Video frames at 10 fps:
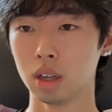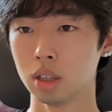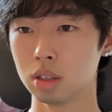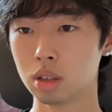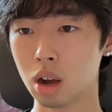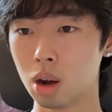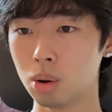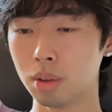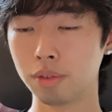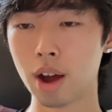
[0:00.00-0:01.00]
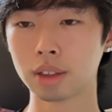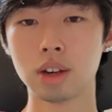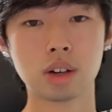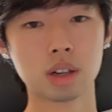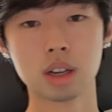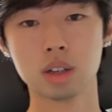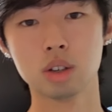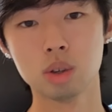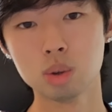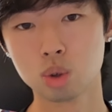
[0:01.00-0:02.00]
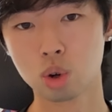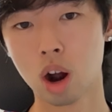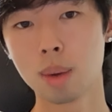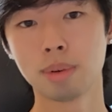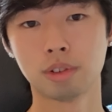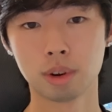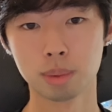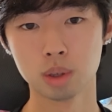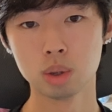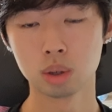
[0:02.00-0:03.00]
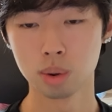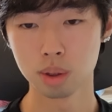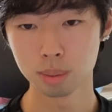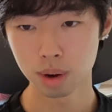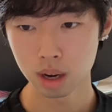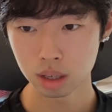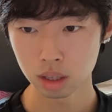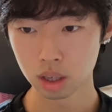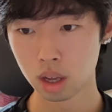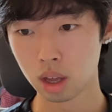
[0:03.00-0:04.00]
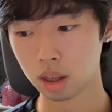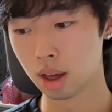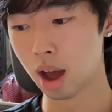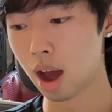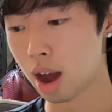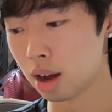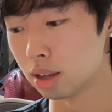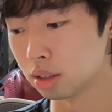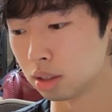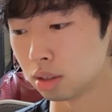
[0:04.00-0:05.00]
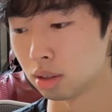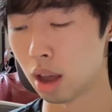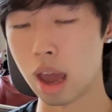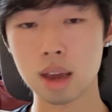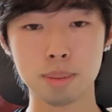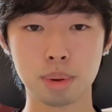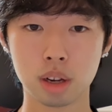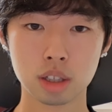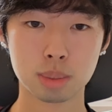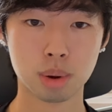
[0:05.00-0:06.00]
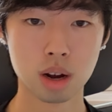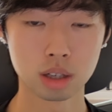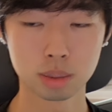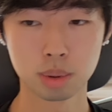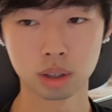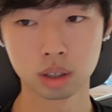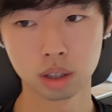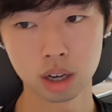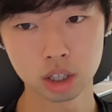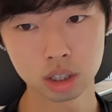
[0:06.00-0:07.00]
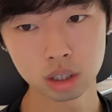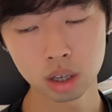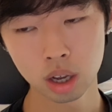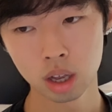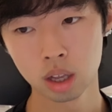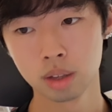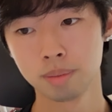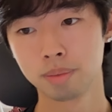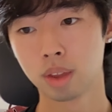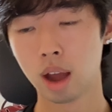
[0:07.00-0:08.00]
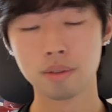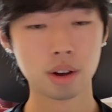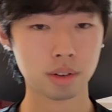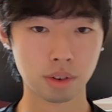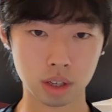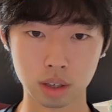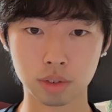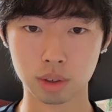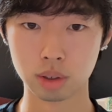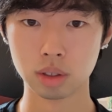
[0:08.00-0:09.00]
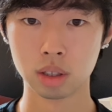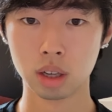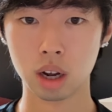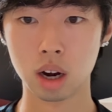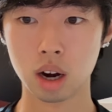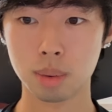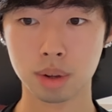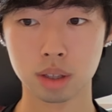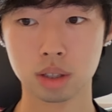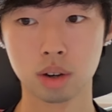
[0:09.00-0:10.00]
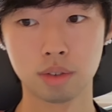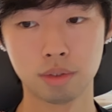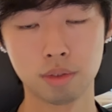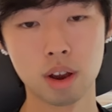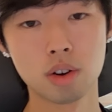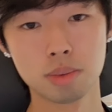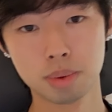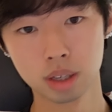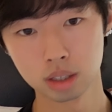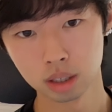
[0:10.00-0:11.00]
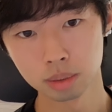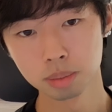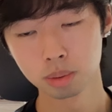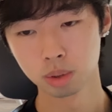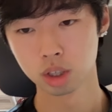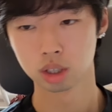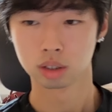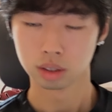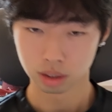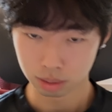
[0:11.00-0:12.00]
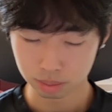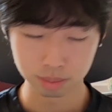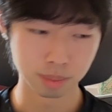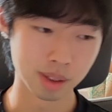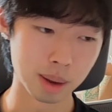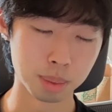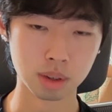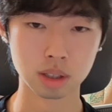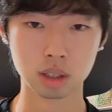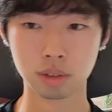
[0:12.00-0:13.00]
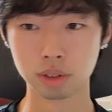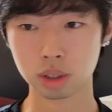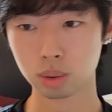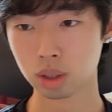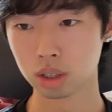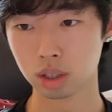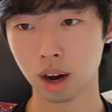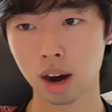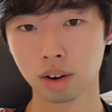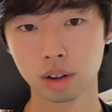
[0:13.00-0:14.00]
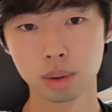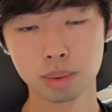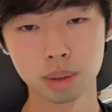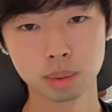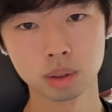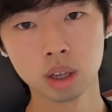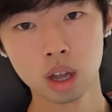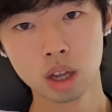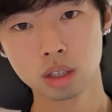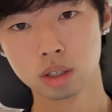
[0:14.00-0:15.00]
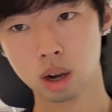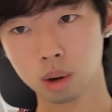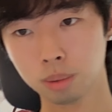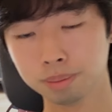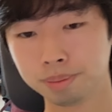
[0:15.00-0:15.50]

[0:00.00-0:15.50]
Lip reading: So the fact that you're going to get a new drop from a new clothing brand that has 8+ products per collection, I find it very difficult, unless they're a very big team, which, by that point it's a different story because you're hiring other people. So